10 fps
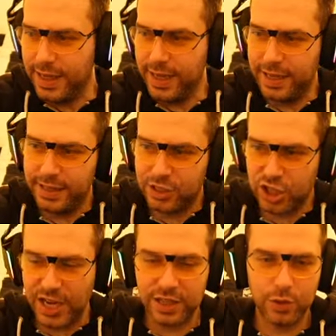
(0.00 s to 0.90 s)
in the
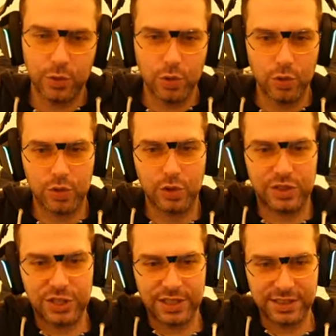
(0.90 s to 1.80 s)
chat who could
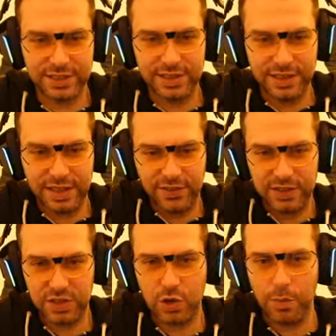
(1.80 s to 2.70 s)
just give
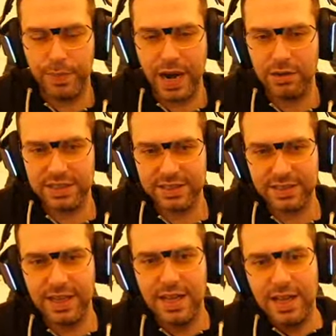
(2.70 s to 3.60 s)
us a comparison?
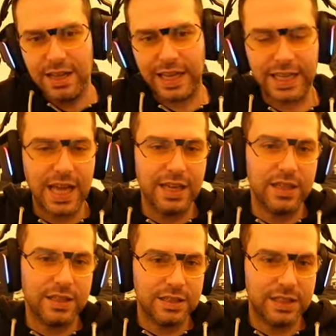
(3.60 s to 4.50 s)
Like,
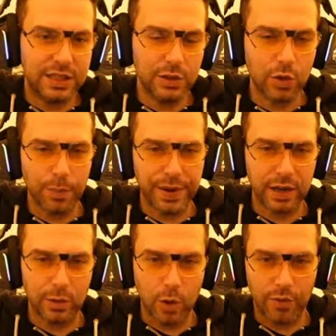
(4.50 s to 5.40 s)
did you compare
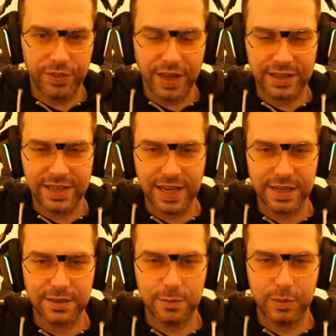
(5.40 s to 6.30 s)
Law of the
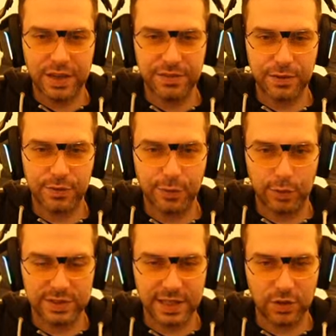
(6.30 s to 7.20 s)
Arcane with a full
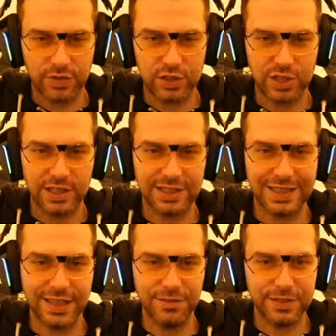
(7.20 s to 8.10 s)
set of agility?
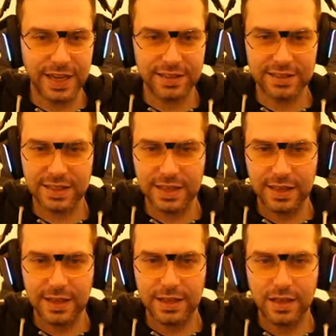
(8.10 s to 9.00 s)
If yes,
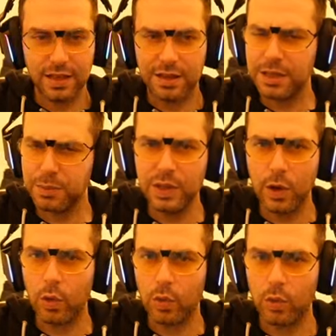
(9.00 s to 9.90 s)
let me
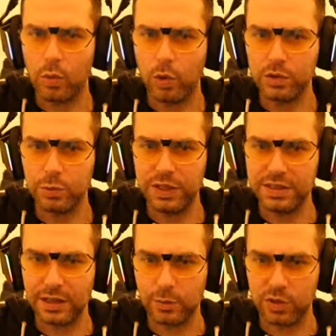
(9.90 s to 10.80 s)
know what
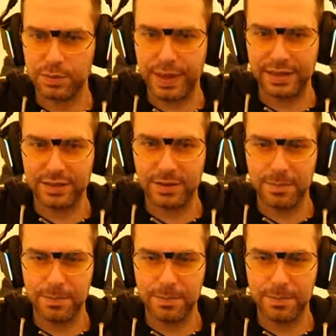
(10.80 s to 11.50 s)
result was better.